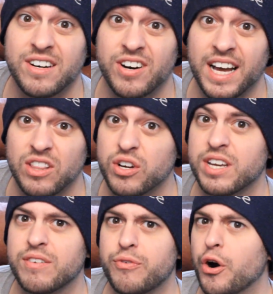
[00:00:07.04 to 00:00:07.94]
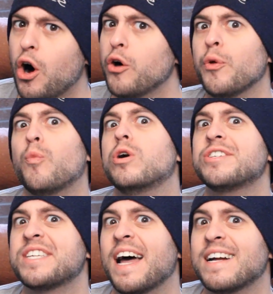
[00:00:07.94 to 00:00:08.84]
the internet looking for all the
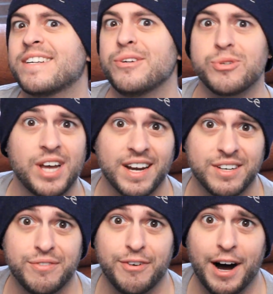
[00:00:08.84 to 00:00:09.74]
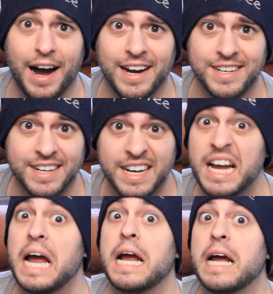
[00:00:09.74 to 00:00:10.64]
worst tattoos I could find.
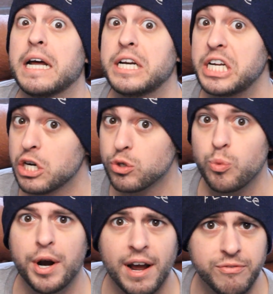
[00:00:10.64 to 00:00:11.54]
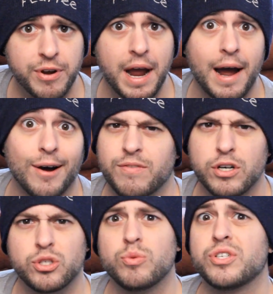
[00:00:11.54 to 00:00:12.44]
And here's what I found.
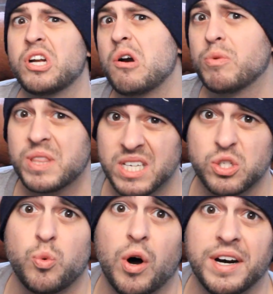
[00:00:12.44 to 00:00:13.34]
First, we'll start with this